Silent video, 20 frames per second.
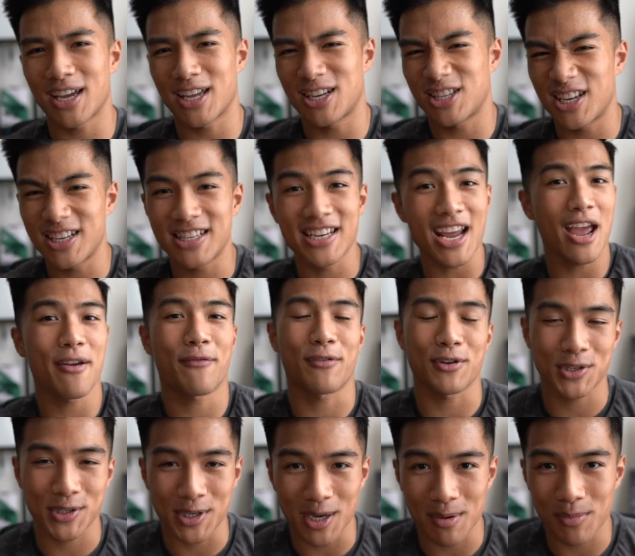And today for
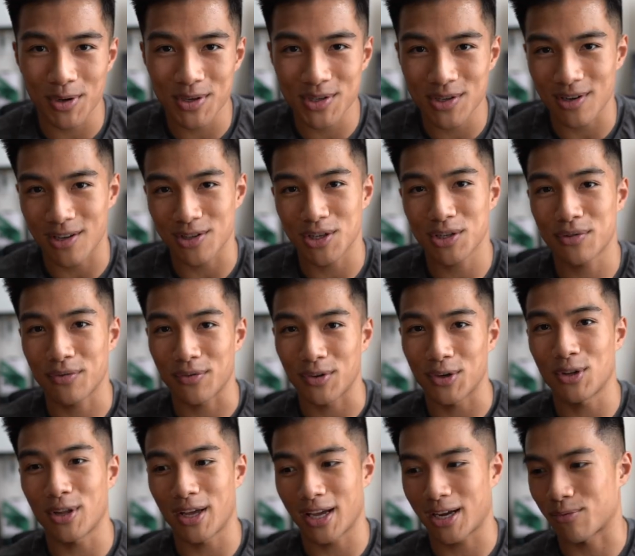some reason, I just
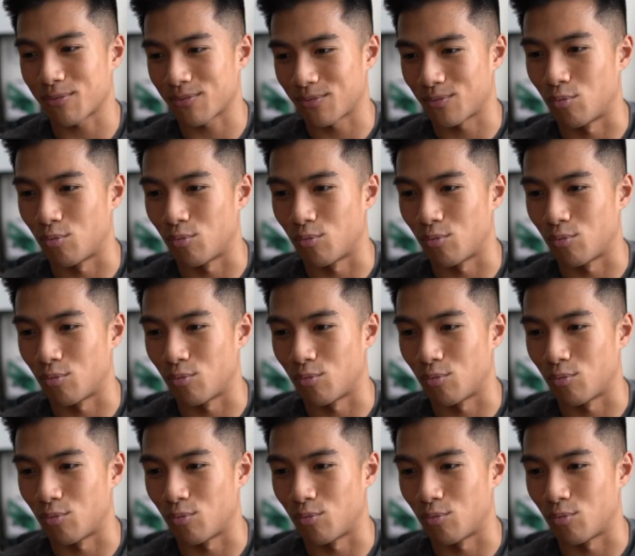feel like